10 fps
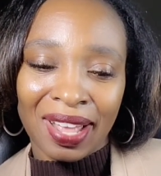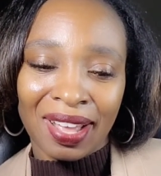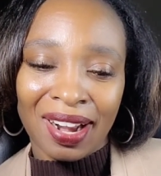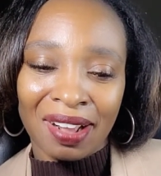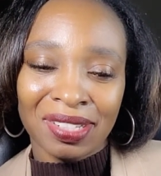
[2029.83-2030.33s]

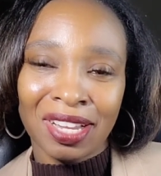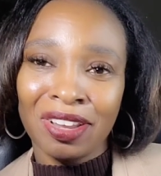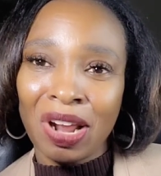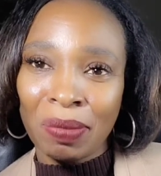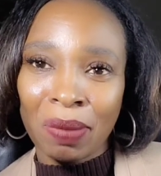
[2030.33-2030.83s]
was like,
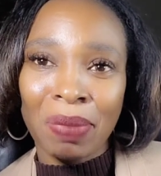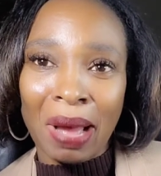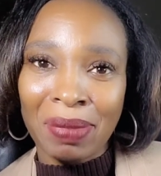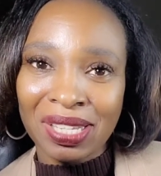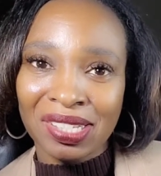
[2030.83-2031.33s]
I'm going to
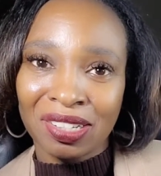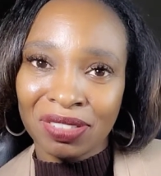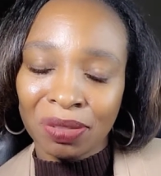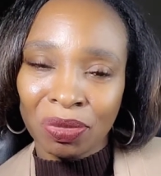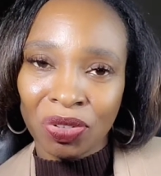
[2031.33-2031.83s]
buy myself
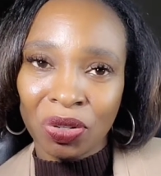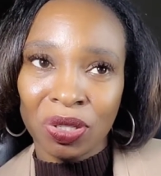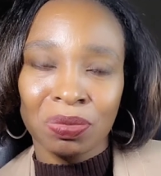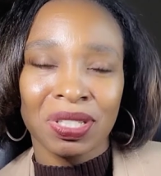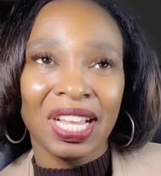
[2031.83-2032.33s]
something for
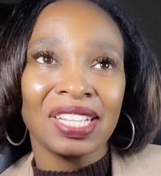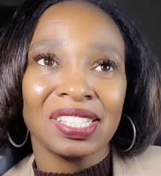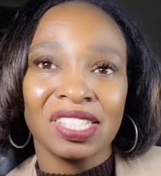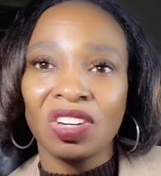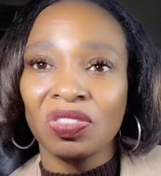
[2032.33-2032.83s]
Christmas. That's
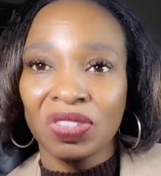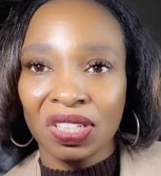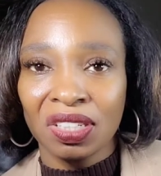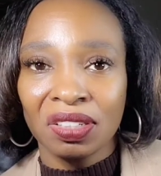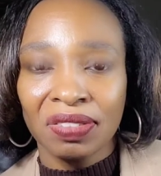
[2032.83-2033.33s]

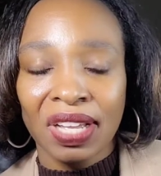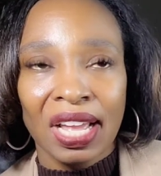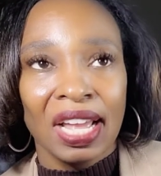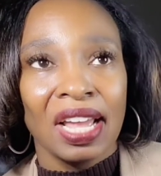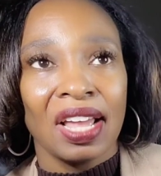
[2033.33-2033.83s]
self-love.
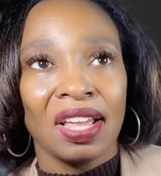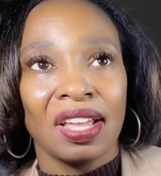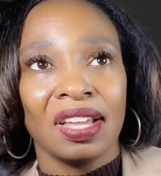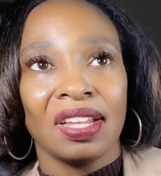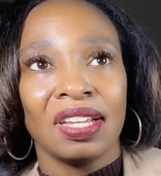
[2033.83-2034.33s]

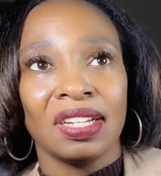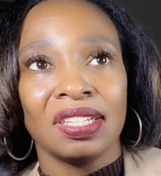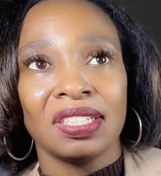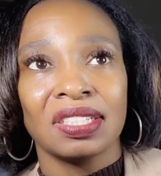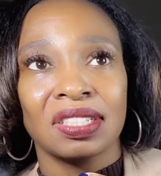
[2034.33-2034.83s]
And
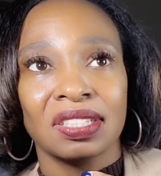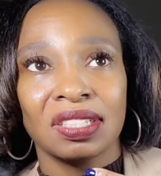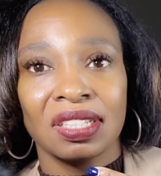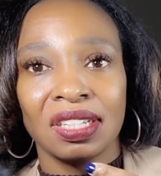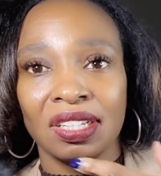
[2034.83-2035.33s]
it's,
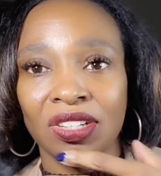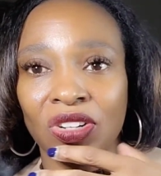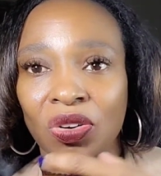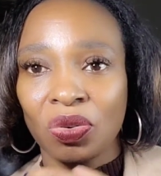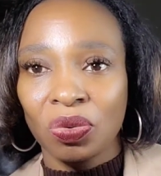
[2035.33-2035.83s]

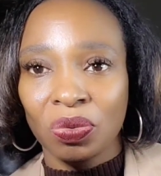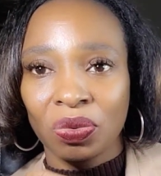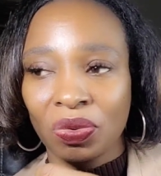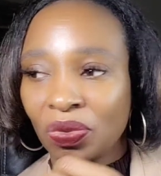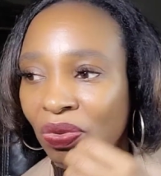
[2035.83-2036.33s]

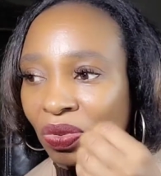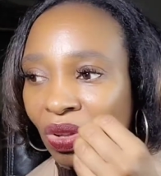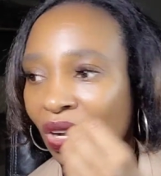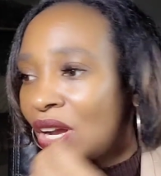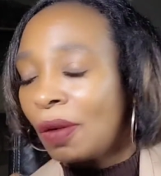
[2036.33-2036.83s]

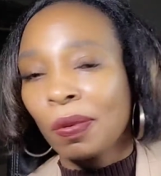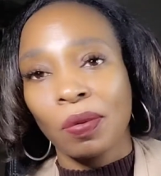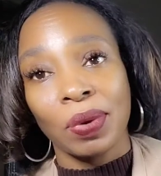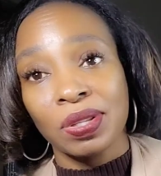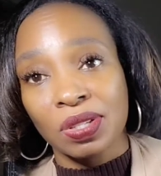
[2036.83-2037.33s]
a couple
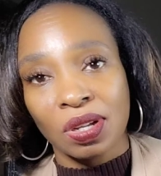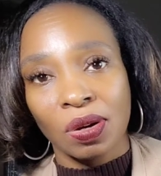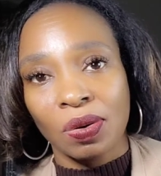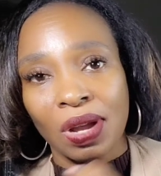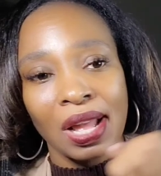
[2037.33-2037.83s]
of weeks
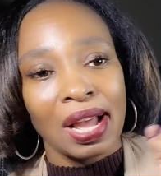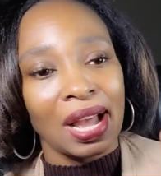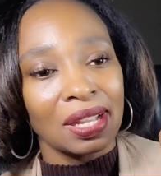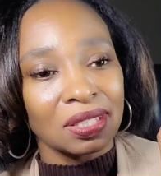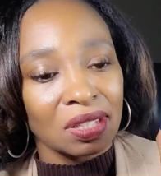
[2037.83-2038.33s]
ago,
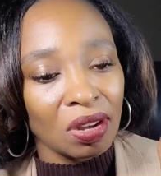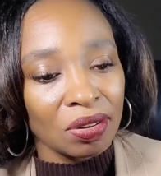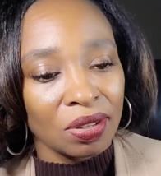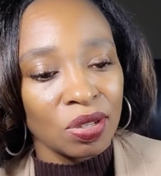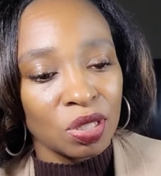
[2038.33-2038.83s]
I
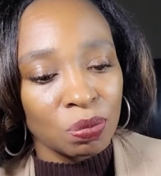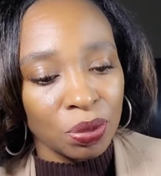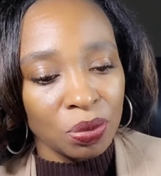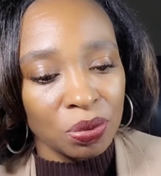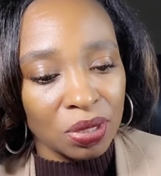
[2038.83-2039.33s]
saw these
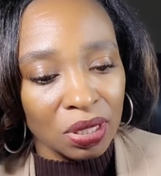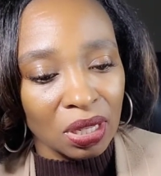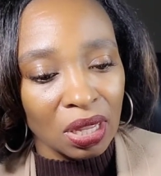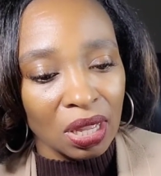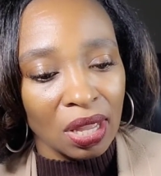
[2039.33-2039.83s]
boots
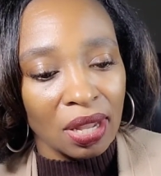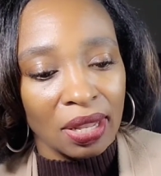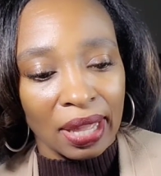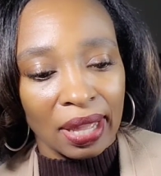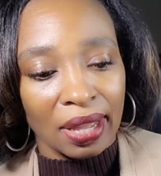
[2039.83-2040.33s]

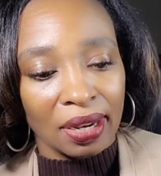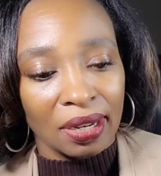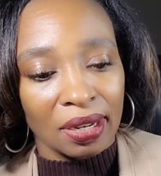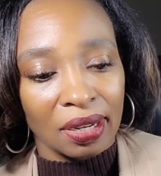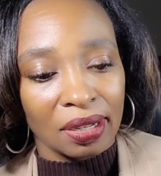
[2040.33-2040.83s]
that
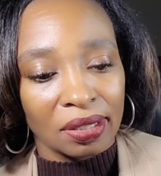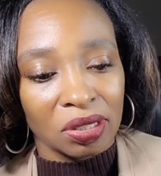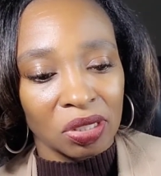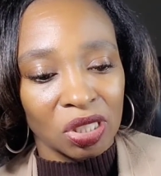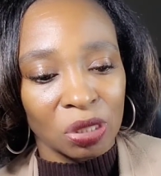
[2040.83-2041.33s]

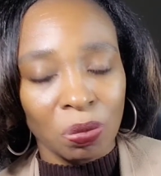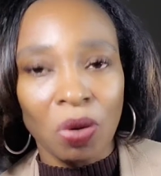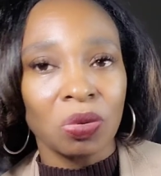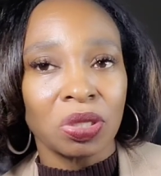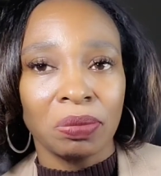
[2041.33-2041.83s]
just
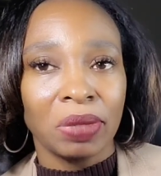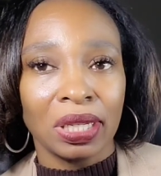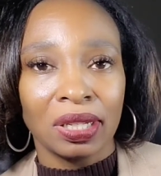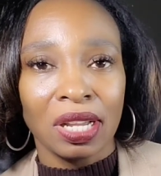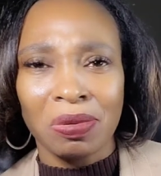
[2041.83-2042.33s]
spoke to
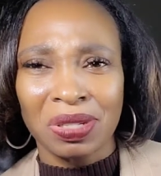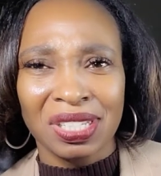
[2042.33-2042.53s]
me. They were